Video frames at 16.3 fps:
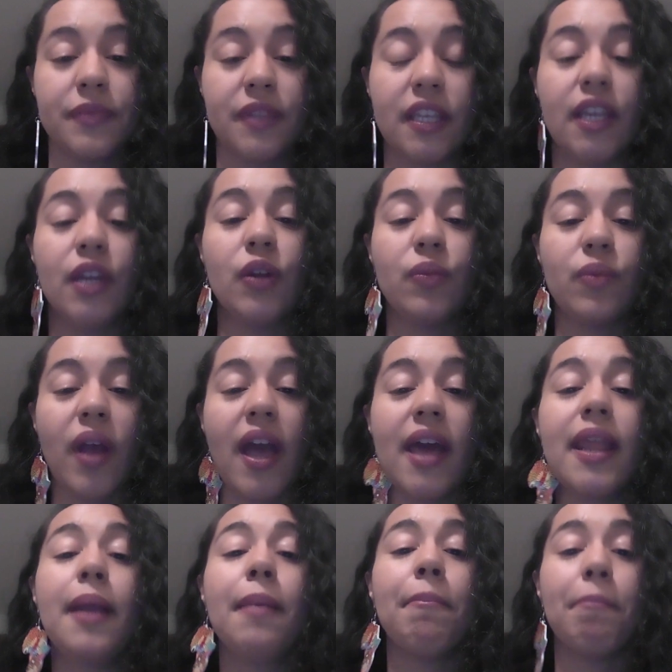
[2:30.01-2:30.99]
Get
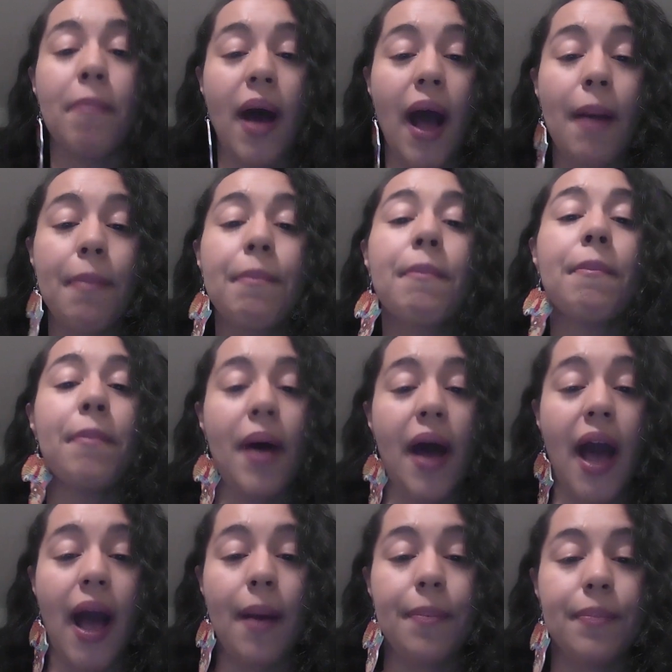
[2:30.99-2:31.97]
ready. Mop
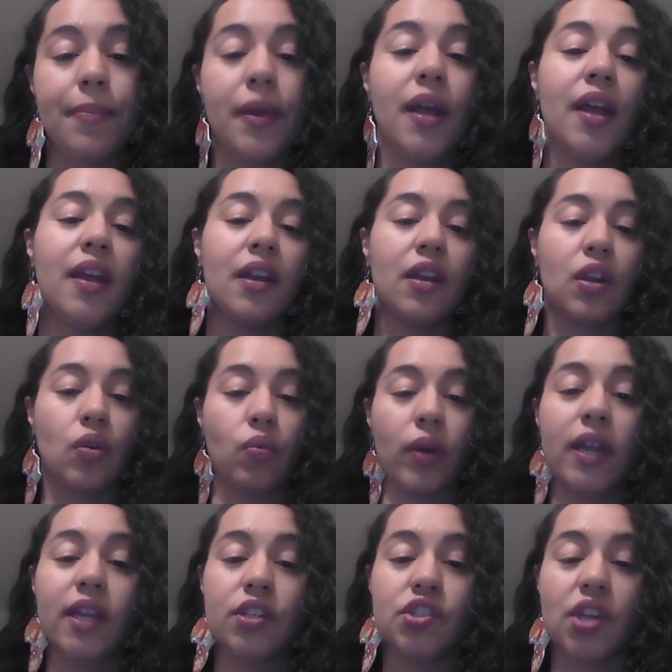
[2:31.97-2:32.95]
pop.
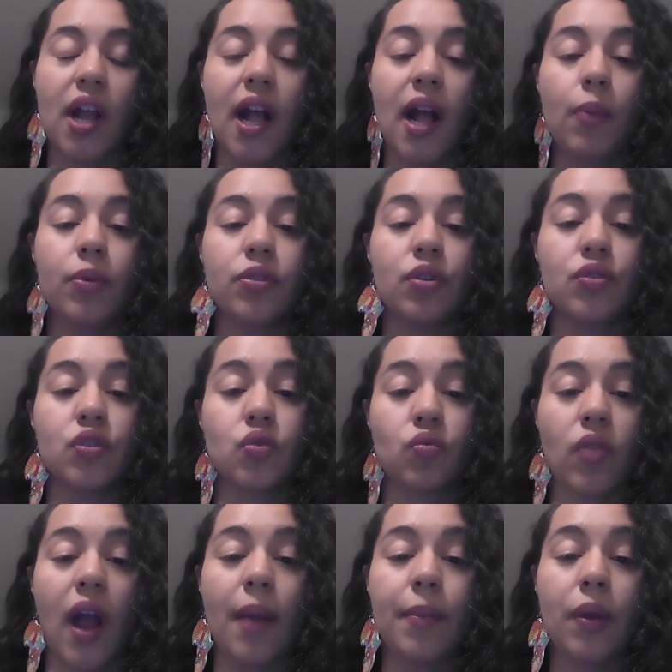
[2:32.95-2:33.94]
Great job with those
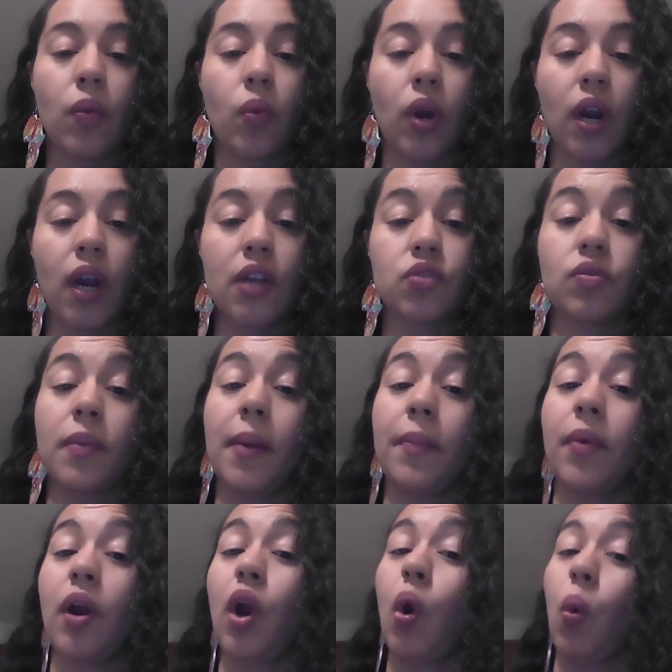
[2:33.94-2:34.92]
rhyming words.
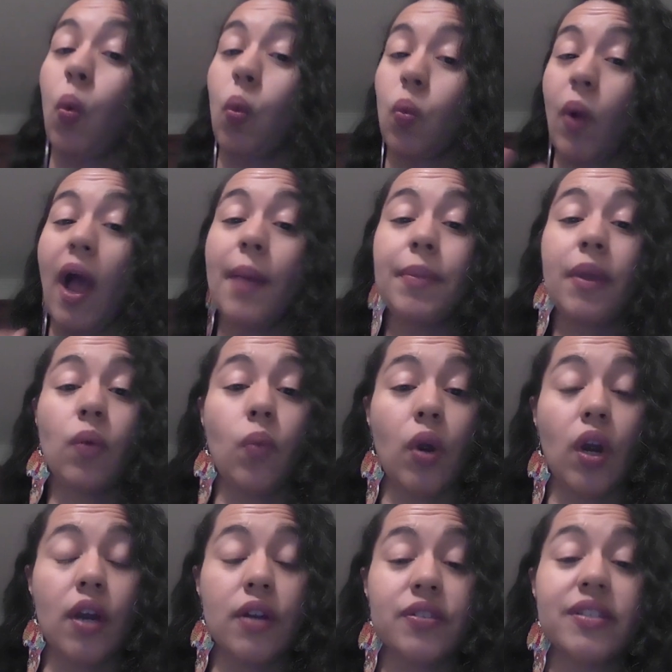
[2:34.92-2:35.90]
Remember, rhyming
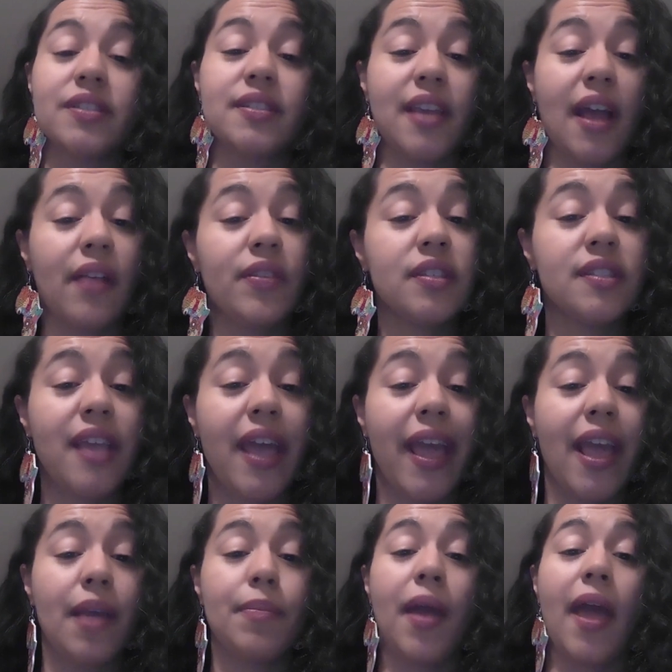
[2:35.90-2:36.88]
words sound the
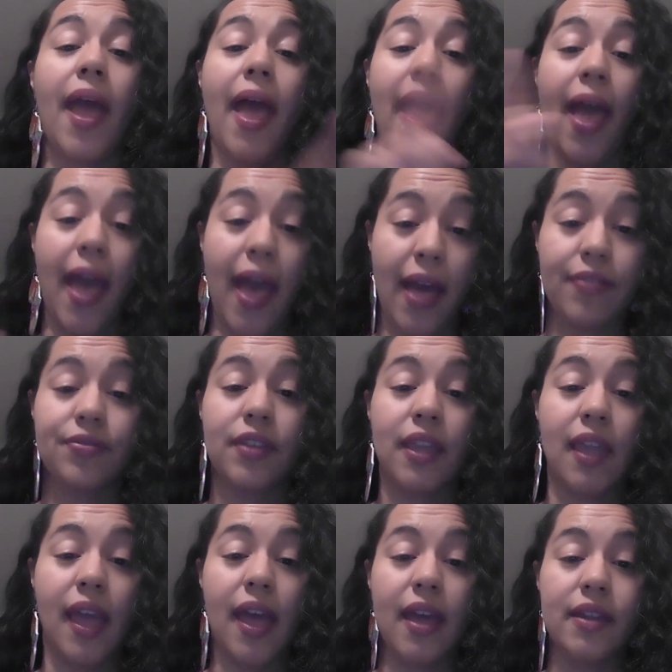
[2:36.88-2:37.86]
same at
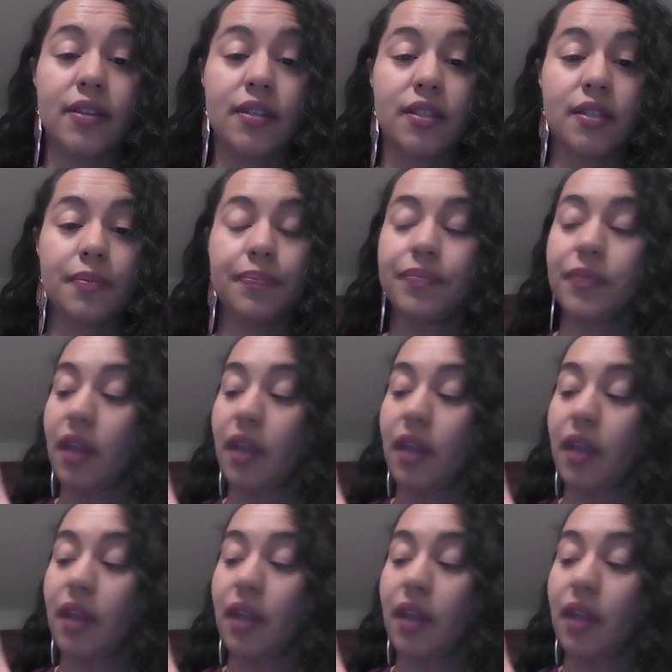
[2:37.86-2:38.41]
the end.